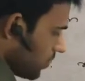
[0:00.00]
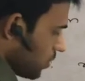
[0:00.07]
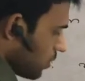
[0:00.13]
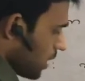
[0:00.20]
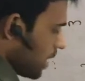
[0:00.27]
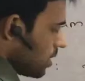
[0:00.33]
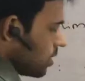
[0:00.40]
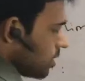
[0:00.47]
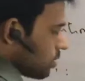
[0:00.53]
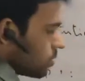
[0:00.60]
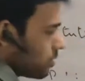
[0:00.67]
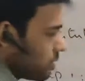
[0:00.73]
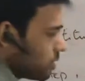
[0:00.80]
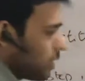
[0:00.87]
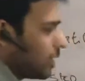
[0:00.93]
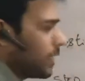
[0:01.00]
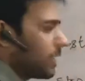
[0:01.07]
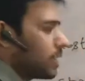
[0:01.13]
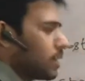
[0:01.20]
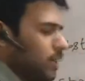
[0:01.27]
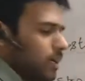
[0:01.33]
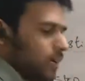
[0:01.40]
Okay, so these are
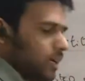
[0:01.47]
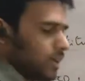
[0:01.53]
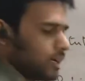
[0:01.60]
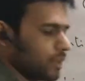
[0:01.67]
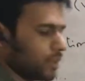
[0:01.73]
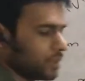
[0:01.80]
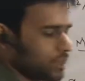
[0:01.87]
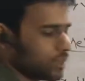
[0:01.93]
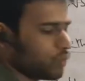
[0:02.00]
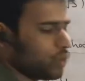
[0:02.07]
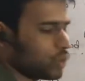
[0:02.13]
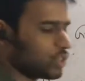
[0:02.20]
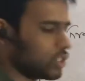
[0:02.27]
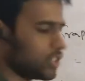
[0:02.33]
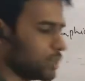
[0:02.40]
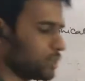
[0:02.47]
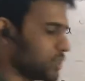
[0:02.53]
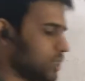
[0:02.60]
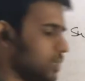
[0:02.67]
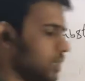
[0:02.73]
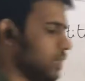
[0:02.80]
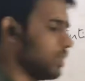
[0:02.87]
like 3-4
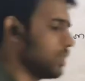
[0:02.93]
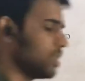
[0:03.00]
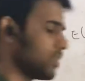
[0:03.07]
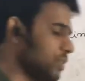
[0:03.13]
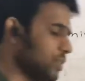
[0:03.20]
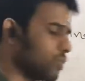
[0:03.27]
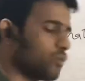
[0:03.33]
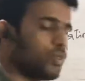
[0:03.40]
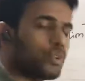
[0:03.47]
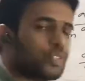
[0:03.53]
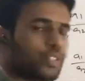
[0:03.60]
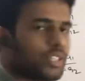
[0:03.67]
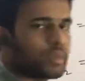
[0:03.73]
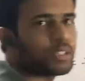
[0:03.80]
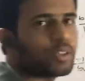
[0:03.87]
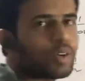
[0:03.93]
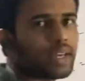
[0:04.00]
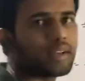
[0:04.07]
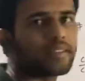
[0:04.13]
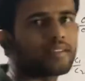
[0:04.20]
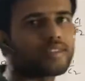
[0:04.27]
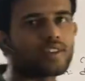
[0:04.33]
steps. In 3 to 4 steps you
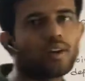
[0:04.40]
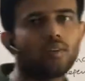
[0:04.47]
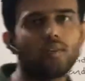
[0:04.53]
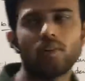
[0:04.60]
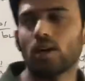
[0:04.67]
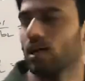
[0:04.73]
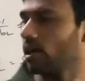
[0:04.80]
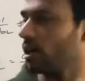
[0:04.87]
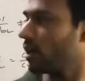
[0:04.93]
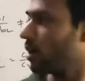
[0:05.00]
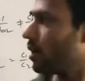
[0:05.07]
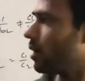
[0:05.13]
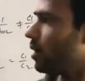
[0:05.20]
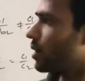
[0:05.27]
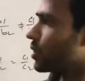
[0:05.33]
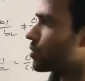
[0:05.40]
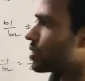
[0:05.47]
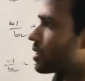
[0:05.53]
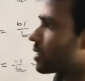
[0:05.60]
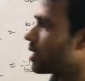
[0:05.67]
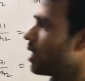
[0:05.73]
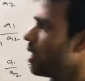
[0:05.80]
can resolve
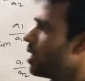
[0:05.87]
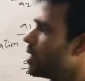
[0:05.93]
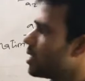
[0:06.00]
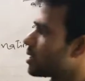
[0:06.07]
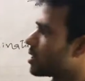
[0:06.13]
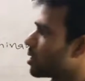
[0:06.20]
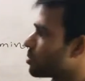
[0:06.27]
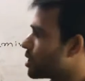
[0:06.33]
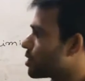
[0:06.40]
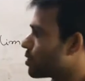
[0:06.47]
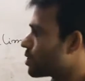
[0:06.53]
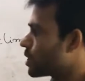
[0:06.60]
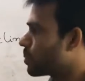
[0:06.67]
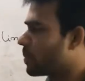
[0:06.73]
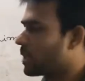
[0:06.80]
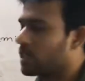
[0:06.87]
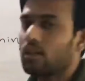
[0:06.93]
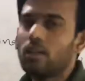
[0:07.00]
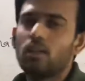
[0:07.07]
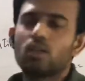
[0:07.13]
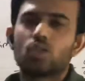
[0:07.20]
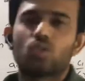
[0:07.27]
using the substitution
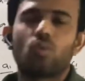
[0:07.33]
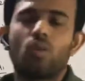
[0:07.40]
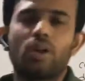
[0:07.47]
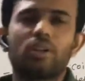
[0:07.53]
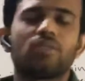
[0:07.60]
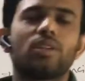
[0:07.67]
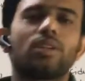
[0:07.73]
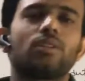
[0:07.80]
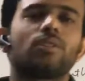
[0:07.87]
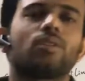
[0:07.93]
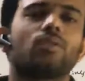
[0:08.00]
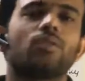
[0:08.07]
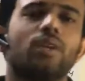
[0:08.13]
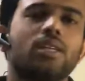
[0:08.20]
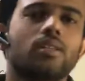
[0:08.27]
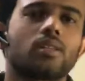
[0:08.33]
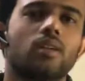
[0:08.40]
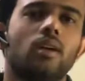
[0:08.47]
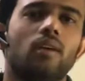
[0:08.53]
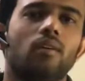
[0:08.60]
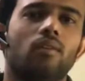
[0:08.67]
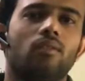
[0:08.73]
method. So what you need to do is,
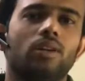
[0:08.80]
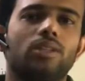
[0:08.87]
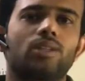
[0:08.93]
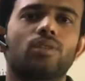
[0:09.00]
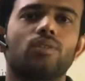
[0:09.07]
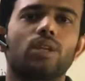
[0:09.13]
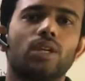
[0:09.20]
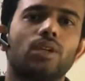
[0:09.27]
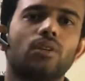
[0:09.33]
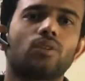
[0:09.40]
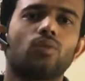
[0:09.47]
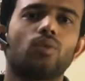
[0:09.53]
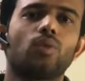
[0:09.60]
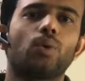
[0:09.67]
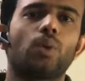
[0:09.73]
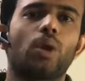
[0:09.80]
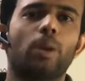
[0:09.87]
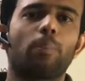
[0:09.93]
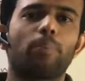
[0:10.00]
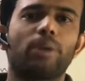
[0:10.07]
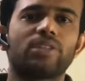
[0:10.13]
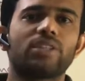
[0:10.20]
first you need to
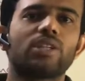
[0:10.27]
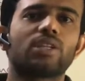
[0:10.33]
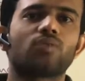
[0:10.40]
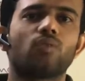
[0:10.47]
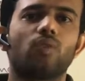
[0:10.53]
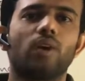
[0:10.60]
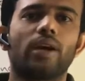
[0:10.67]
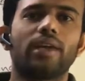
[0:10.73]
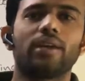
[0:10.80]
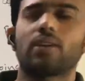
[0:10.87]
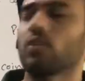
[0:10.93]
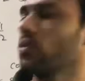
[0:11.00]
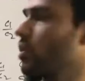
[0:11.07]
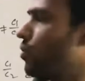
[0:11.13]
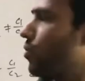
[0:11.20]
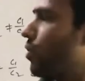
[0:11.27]
represent y in the